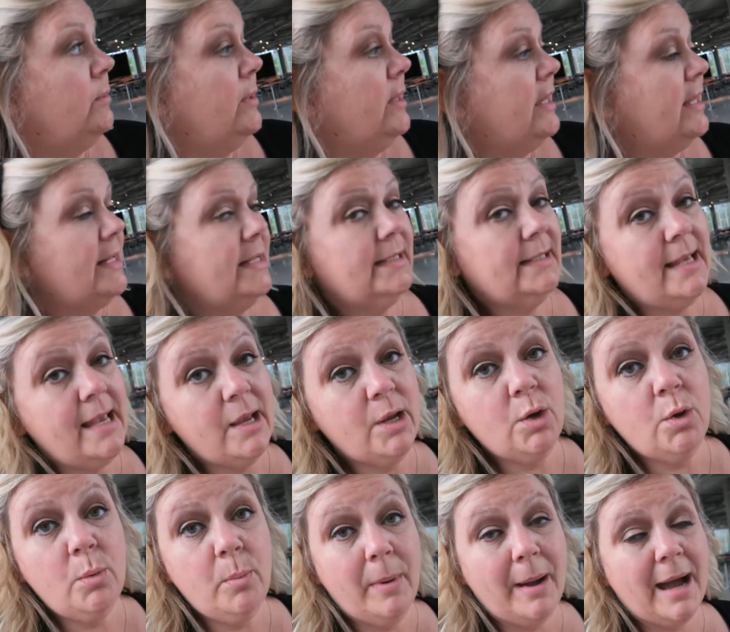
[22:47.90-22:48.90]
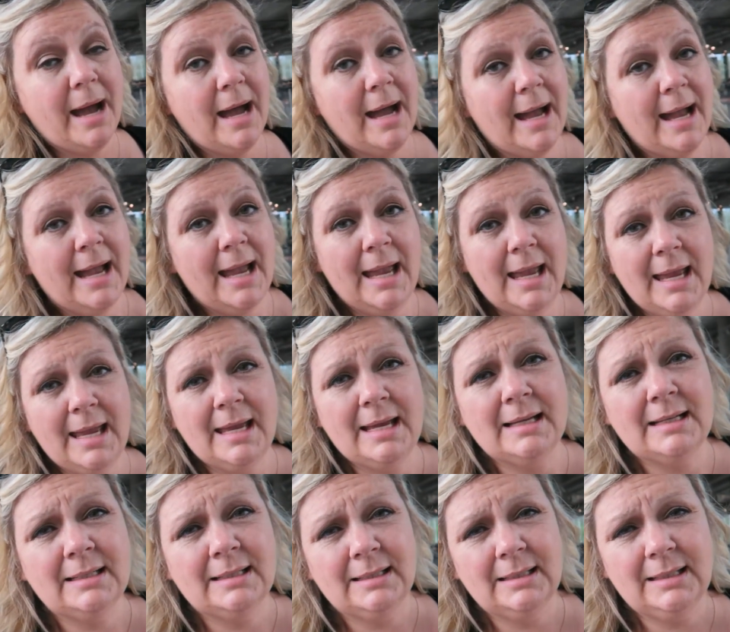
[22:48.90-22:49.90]
we got to say
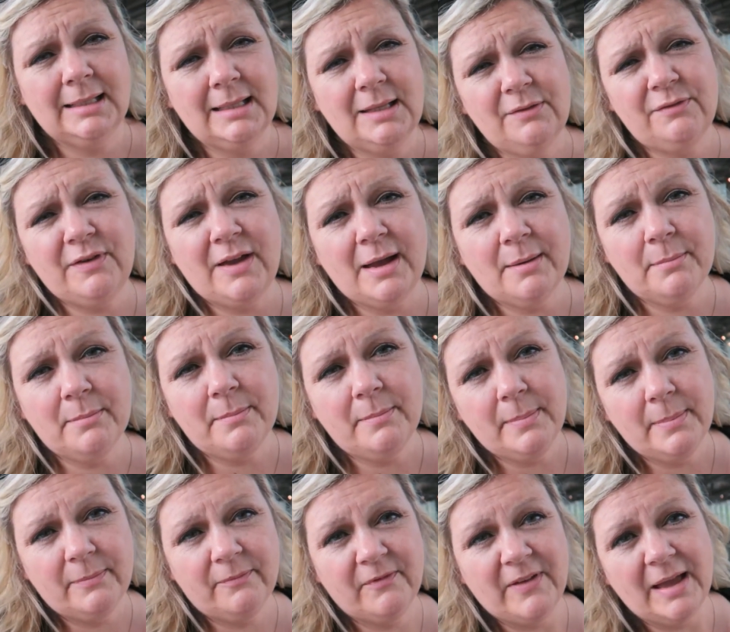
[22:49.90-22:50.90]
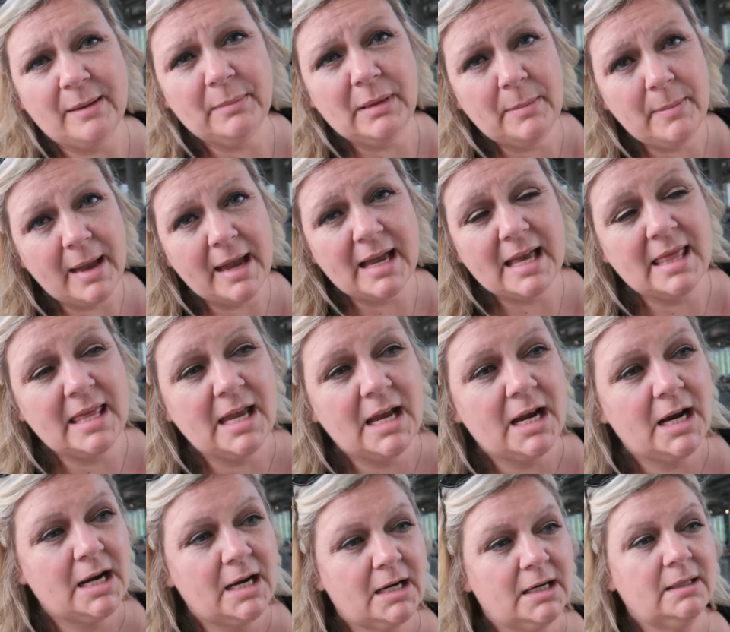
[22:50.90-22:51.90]
goodbye to the fam family back
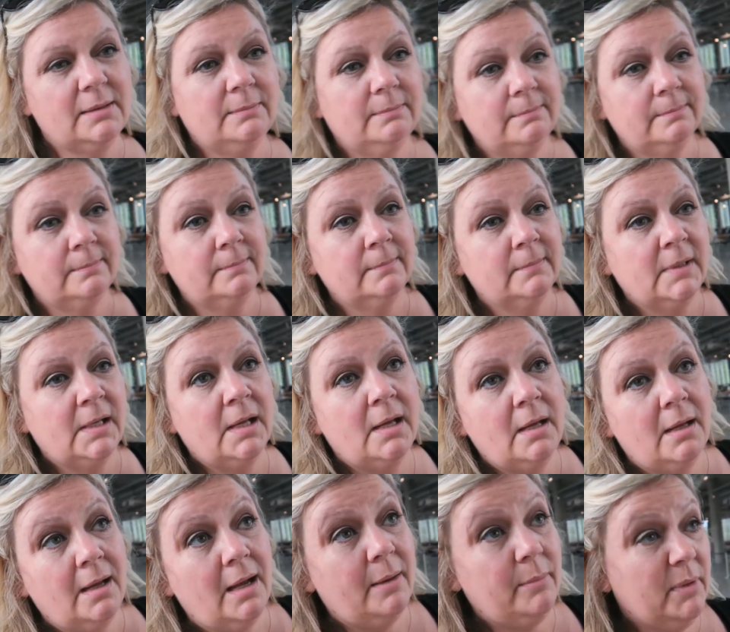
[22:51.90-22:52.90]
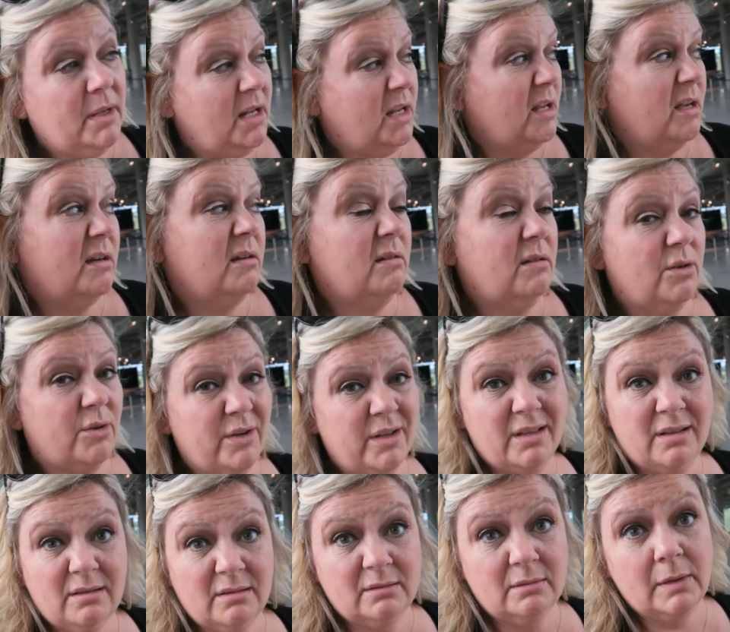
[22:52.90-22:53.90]
there. I'm getting hungry
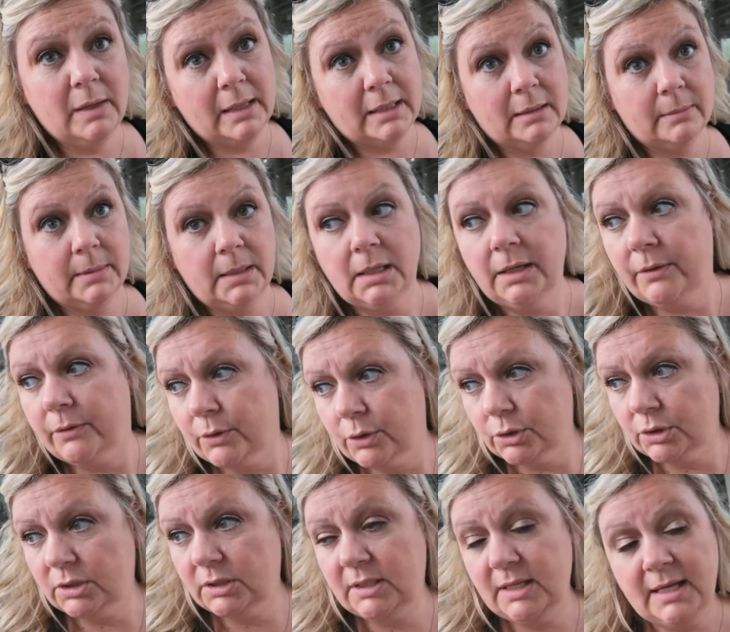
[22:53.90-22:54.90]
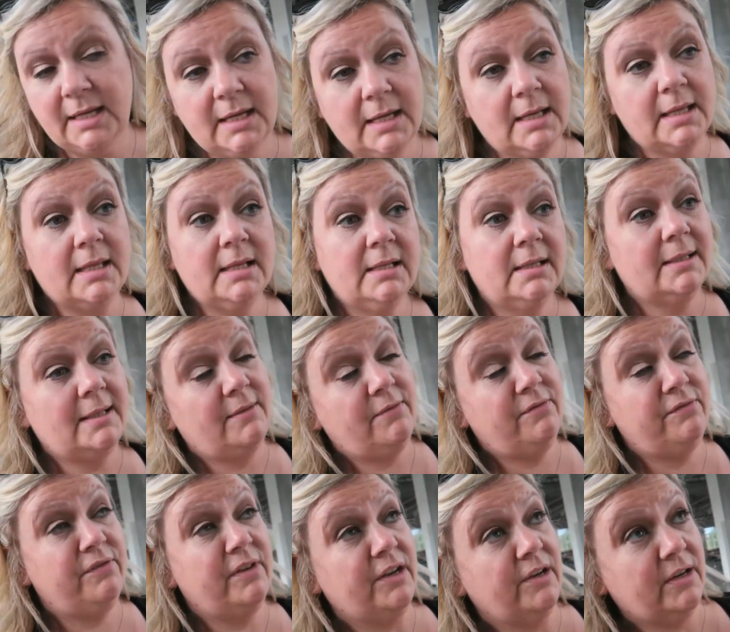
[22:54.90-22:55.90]
though and I'm getting thirsty. This is a
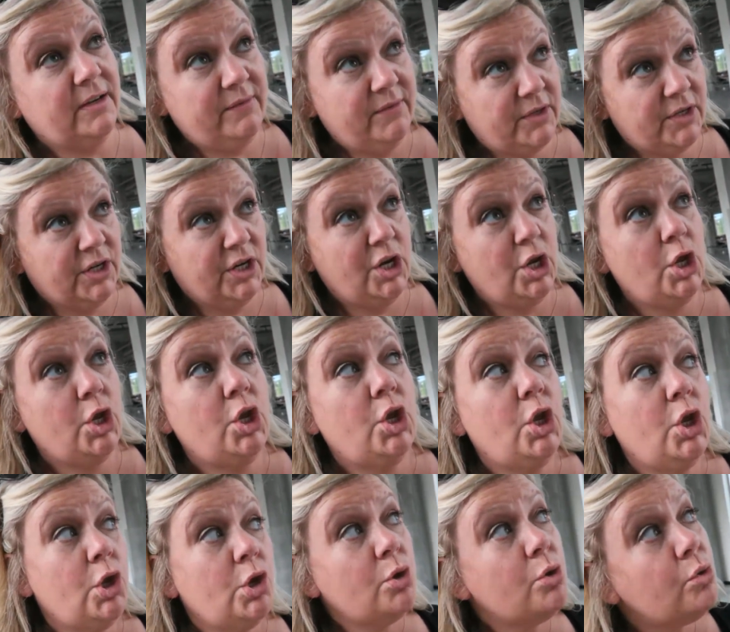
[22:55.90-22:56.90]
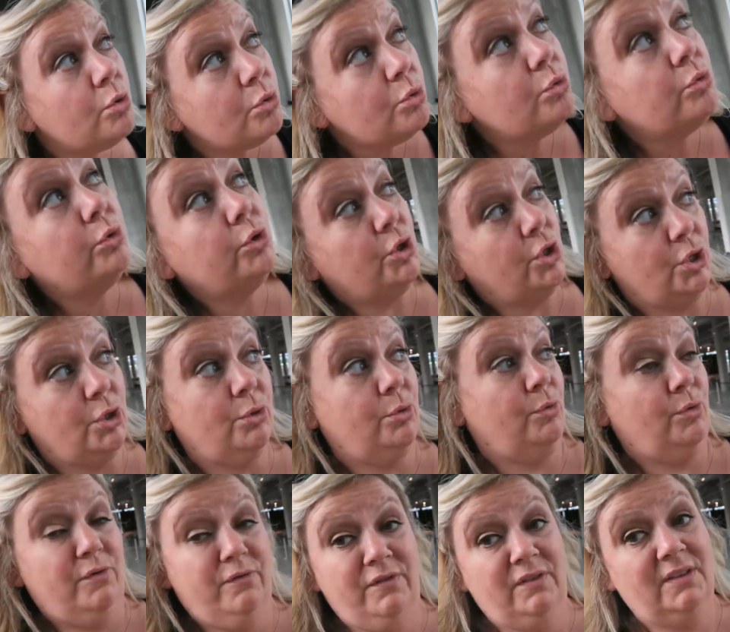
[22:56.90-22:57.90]
very, very huge,
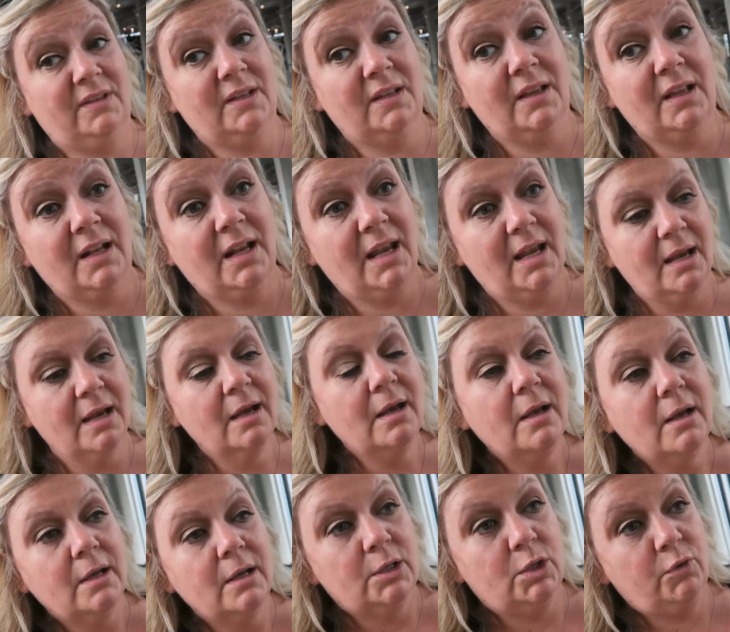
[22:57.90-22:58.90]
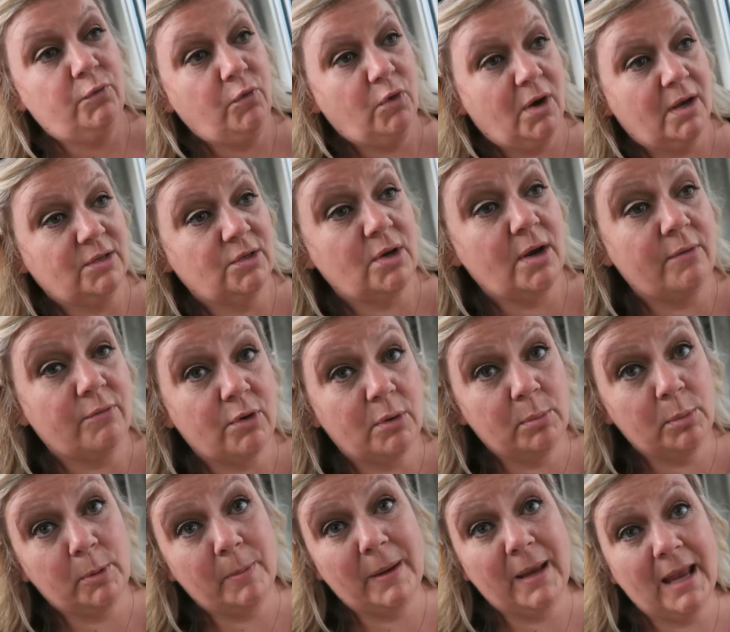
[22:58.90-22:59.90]
huge facility. So if you guys are ever
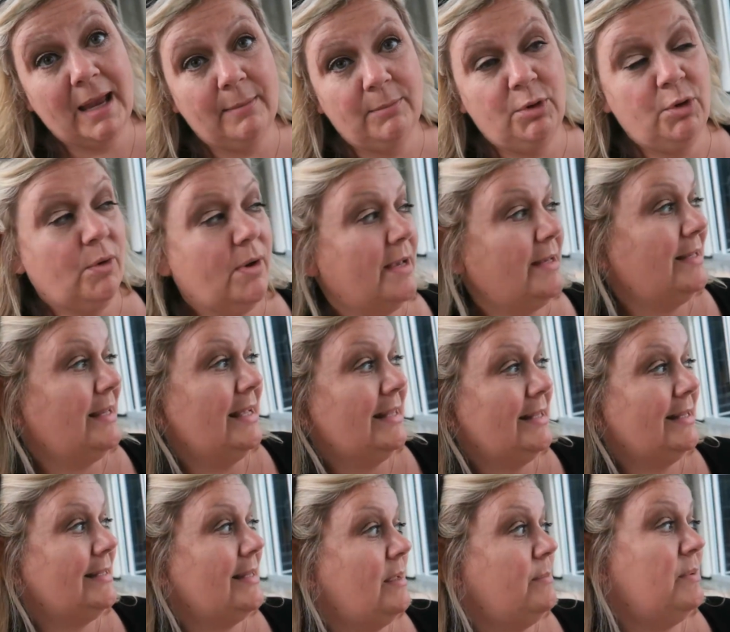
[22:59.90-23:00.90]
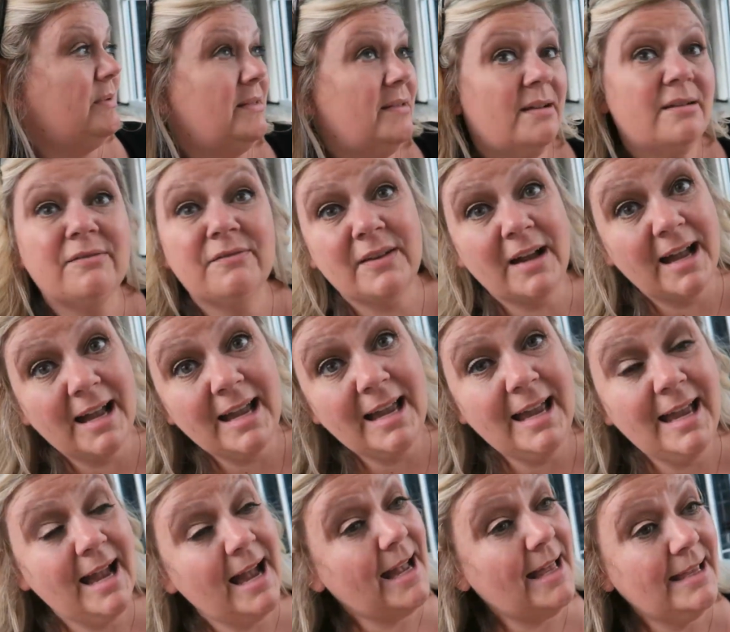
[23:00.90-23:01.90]
in Birmingham and you guys like this type of stuff,
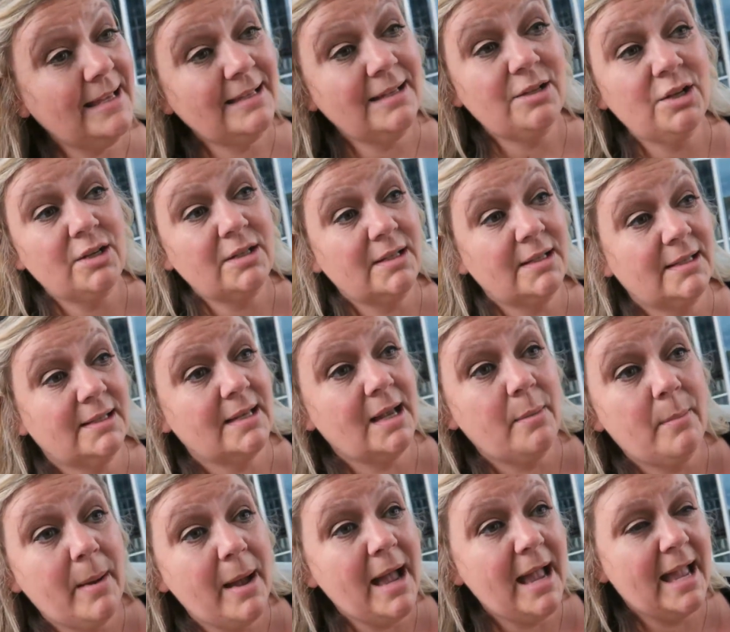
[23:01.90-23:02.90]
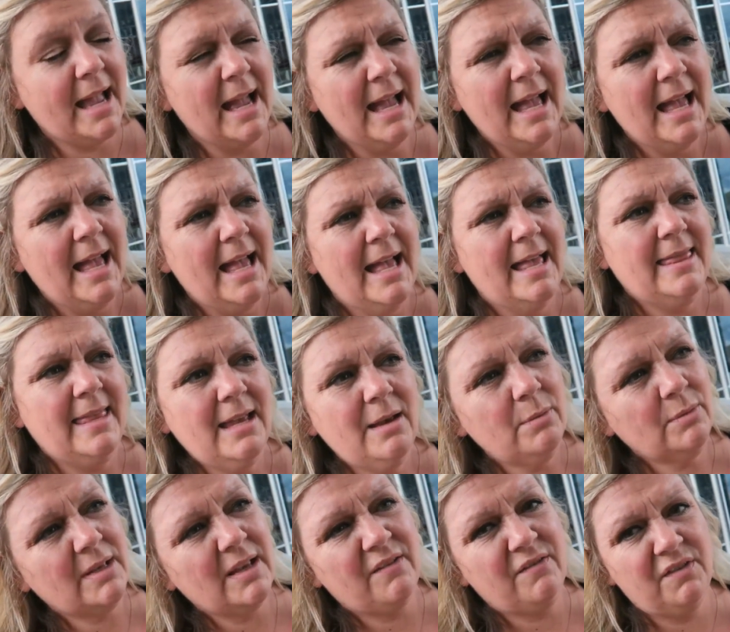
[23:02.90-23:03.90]
I highly suggest you stop by. I think
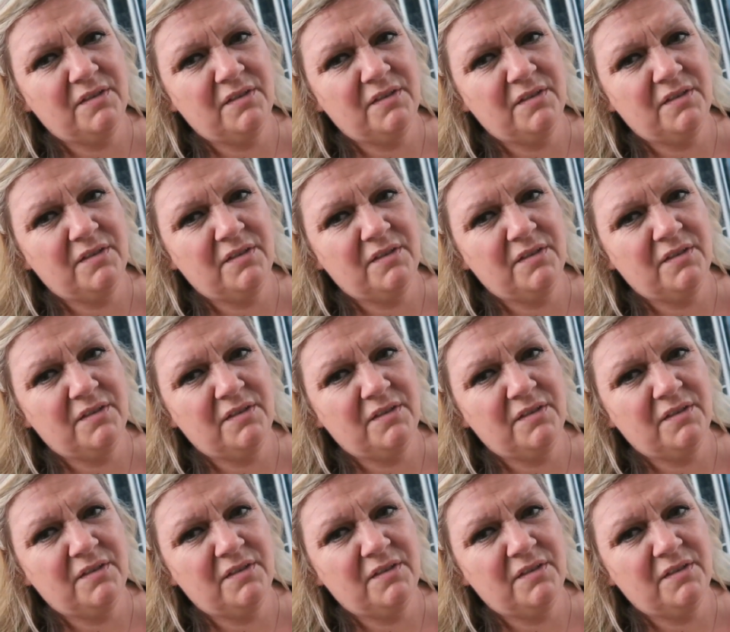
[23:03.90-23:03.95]
it was like